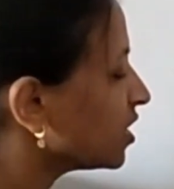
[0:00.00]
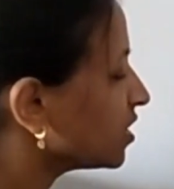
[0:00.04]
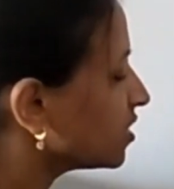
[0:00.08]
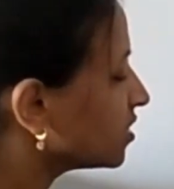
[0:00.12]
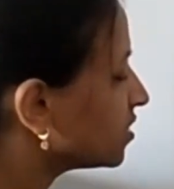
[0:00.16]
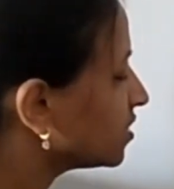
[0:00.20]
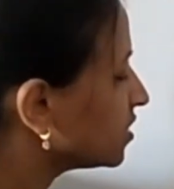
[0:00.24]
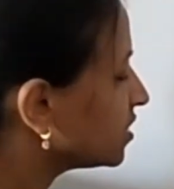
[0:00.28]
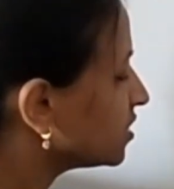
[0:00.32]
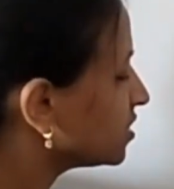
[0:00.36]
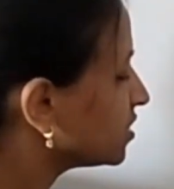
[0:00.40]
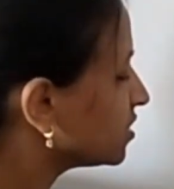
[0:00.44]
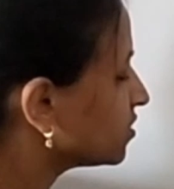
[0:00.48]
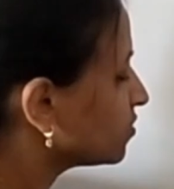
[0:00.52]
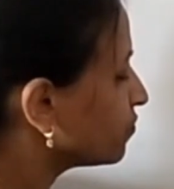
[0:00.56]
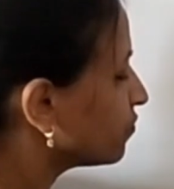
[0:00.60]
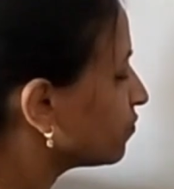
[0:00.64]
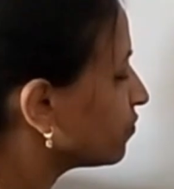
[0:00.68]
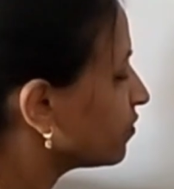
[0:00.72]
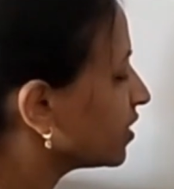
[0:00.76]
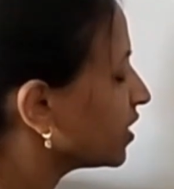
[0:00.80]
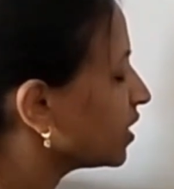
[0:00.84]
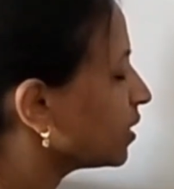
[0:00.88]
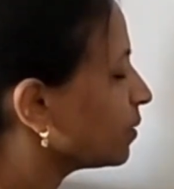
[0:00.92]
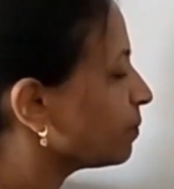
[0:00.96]
This
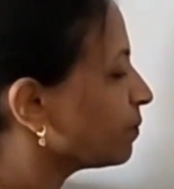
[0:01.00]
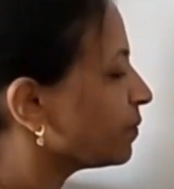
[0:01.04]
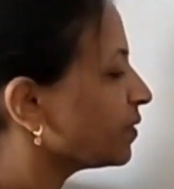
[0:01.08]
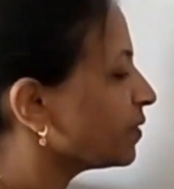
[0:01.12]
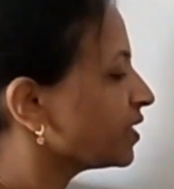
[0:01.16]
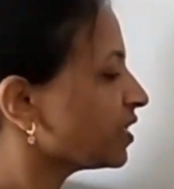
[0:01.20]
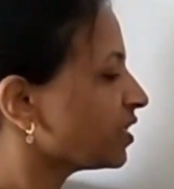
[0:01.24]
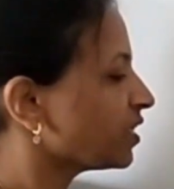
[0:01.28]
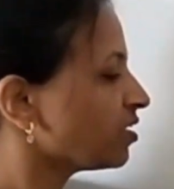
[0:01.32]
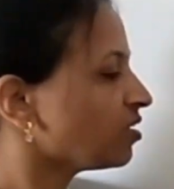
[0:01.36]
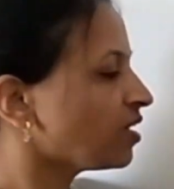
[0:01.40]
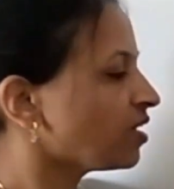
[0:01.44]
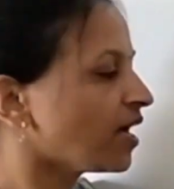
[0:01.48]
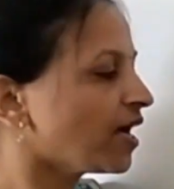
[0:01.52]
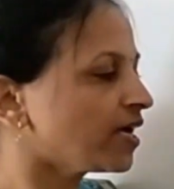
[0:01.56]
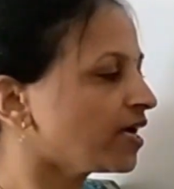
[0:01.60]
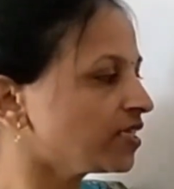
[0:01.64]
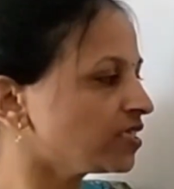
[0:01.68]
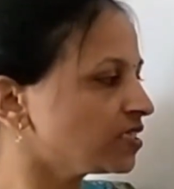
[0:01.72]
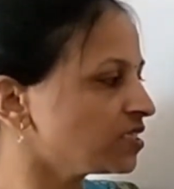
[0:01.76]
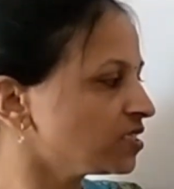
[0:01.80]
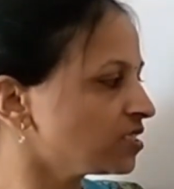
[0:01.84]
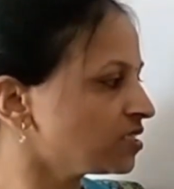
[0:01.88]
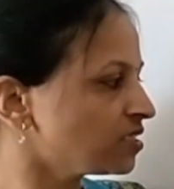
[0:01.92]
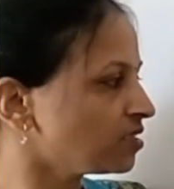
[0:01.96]
will be the
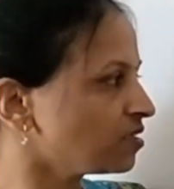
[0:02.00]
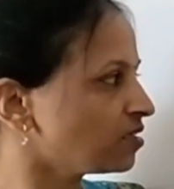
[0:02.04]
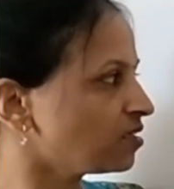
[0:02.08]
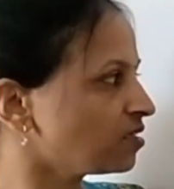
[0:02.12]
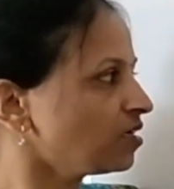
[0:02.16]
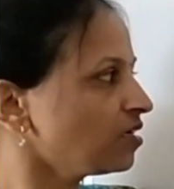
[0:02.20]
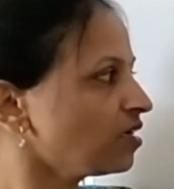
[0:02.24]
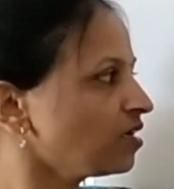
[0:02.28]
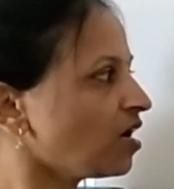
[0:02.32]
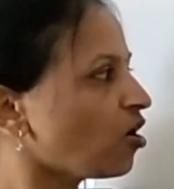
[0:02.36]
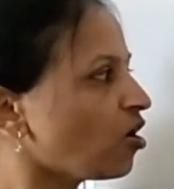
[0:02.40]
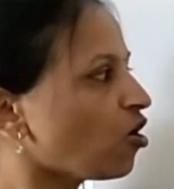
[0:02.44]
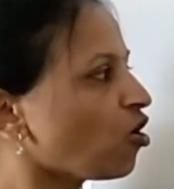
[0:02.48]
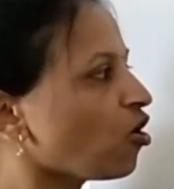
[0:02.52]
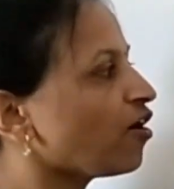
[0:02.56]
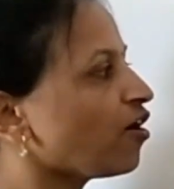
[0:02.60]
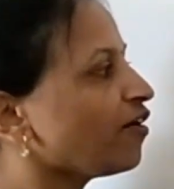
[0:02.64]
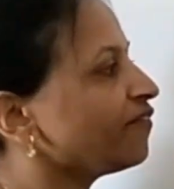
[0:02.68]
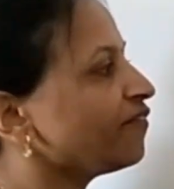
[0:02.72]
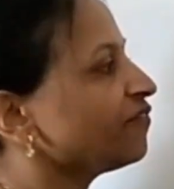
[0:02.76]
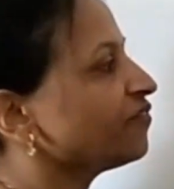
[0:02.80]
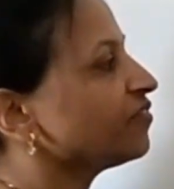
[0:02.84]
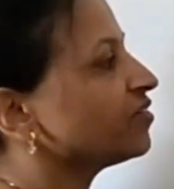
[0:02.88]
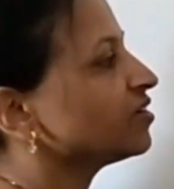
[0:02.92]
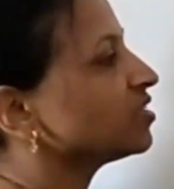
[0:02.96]
answer
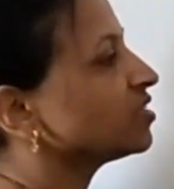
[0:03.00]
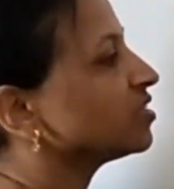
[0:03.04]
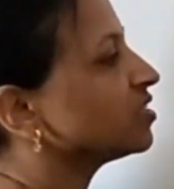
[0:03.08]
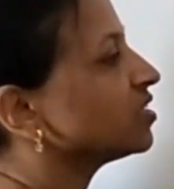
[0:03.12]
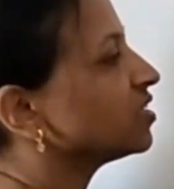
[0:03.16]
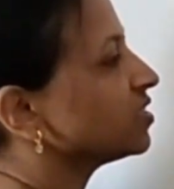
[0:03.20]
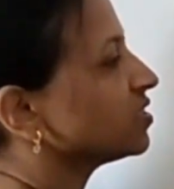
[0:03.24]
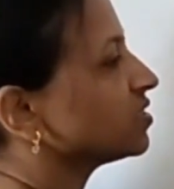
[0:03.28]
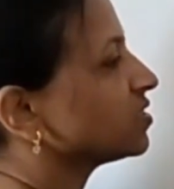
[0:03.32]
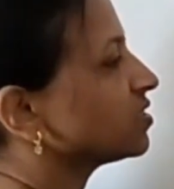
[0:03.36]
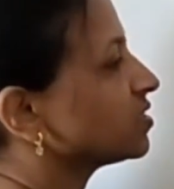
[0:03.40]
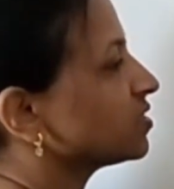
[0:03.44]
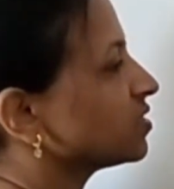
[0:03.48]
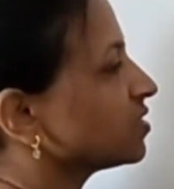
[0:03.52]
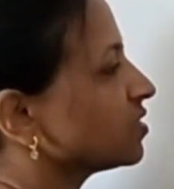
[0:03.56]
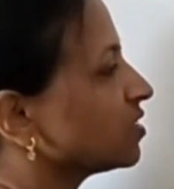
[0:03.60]
of this.